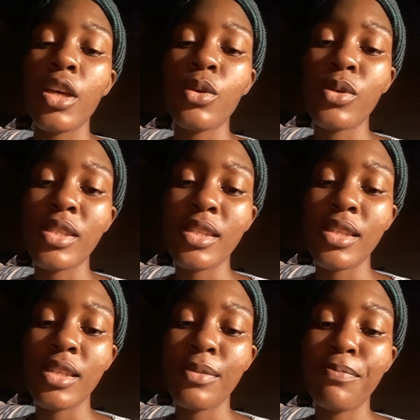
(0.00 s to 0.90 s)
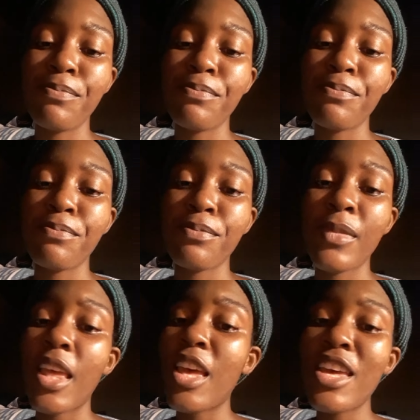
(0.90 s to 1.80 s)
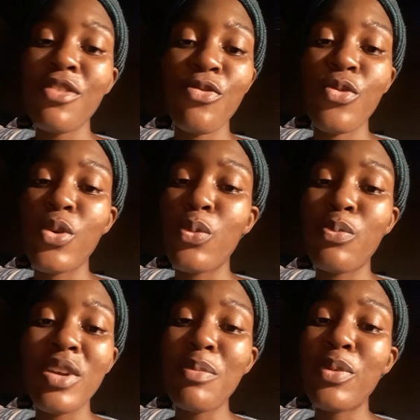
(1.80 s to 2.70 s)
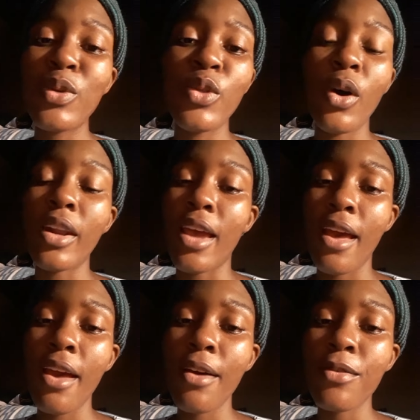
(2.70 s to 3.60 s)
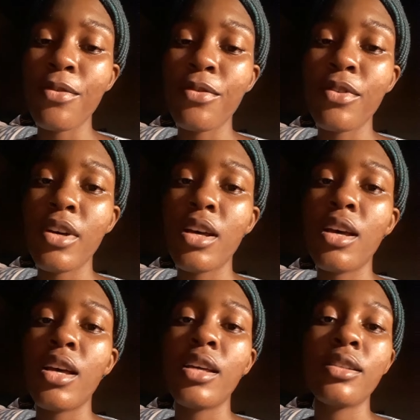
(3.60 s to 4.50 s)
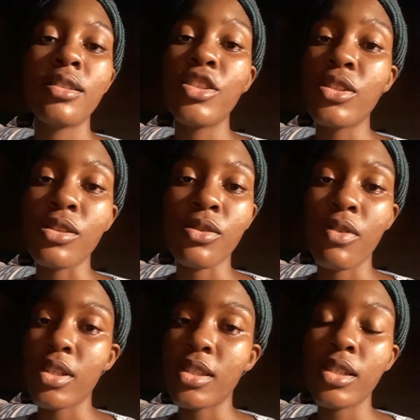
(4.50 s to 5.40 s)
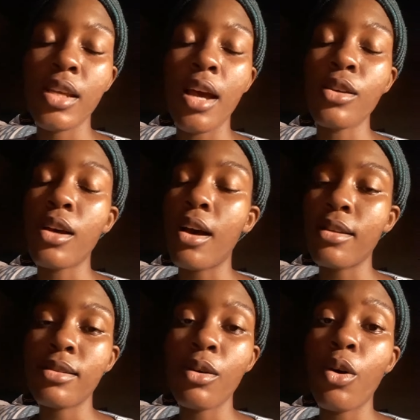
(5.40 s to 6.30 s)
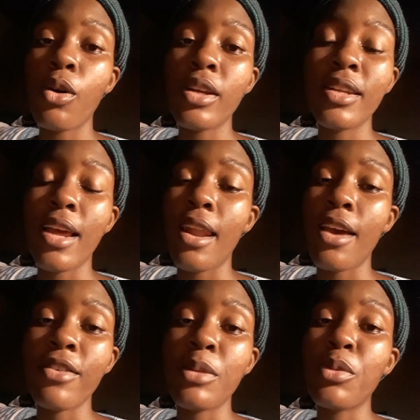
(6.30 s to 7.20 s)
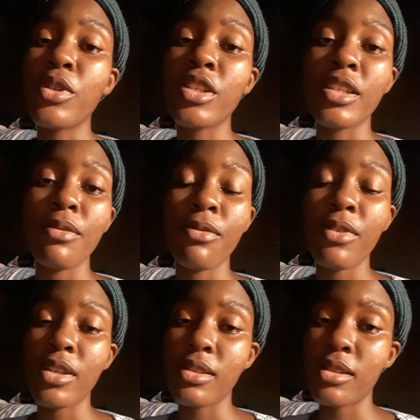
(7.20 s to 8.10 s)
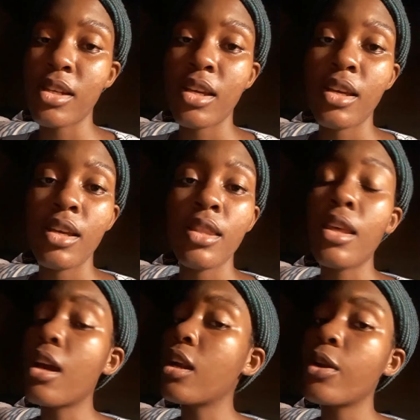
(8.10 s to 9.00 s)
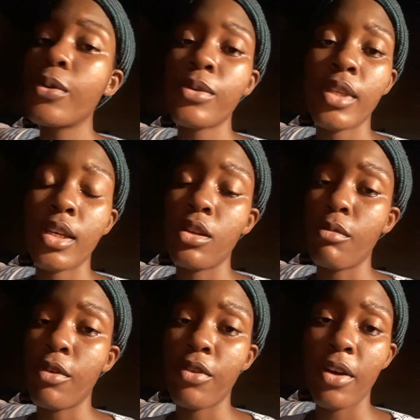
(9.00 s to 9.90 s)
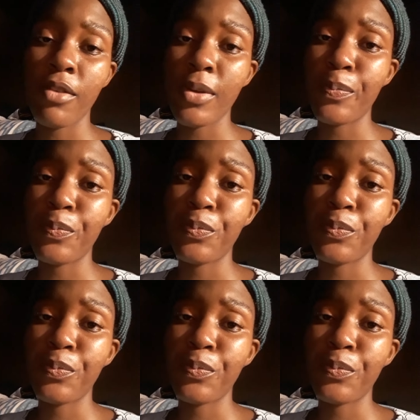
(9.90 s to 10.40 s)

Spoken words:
You see, if people don't have Jesus Christ in their heart or in their life and putting him first, they're gonna lose the kingdom of heaven.